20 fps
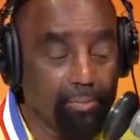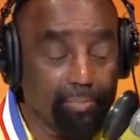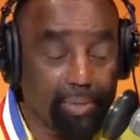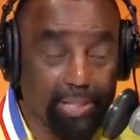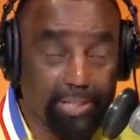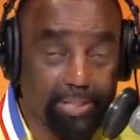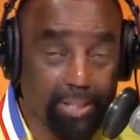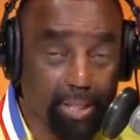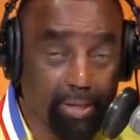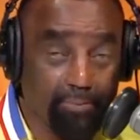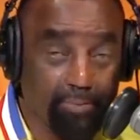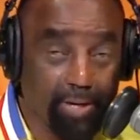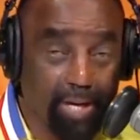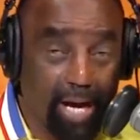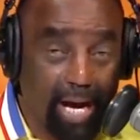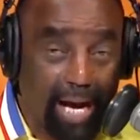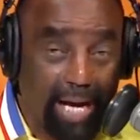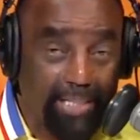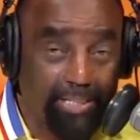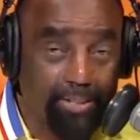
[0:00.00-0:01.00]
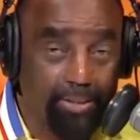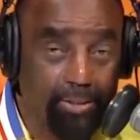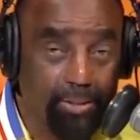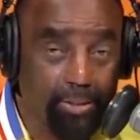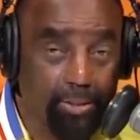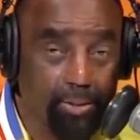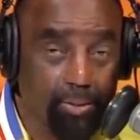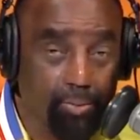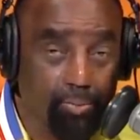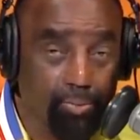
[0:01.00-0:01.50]
You must love
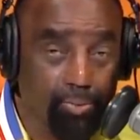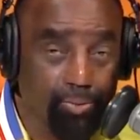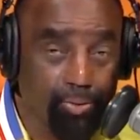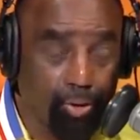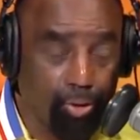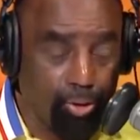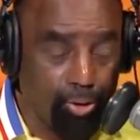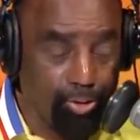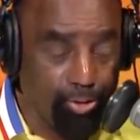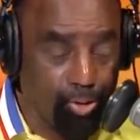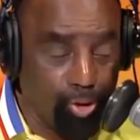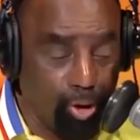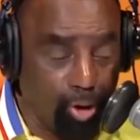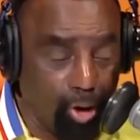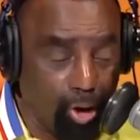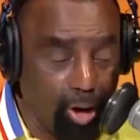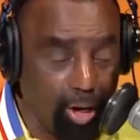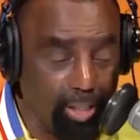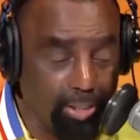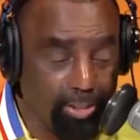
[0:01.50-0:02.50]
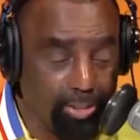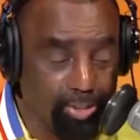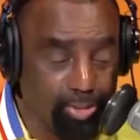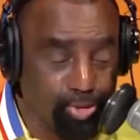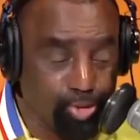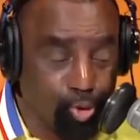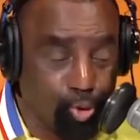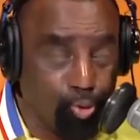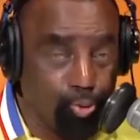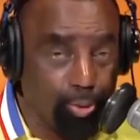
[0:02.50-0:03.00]
God with all your
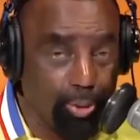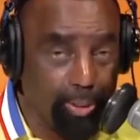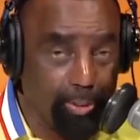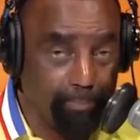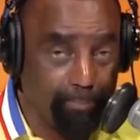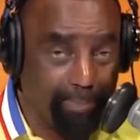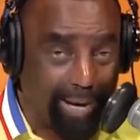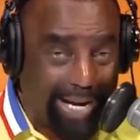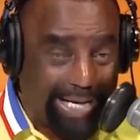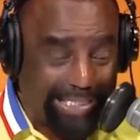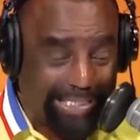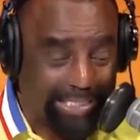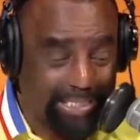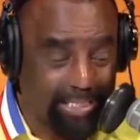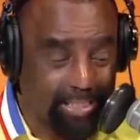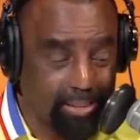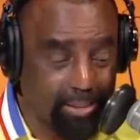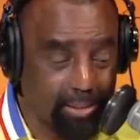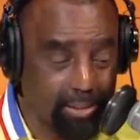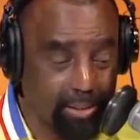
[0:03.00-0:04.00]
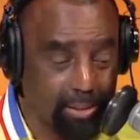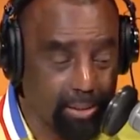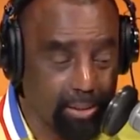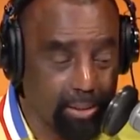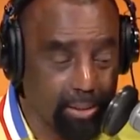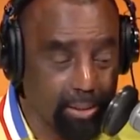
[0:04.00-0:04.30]
heart, soul, and might,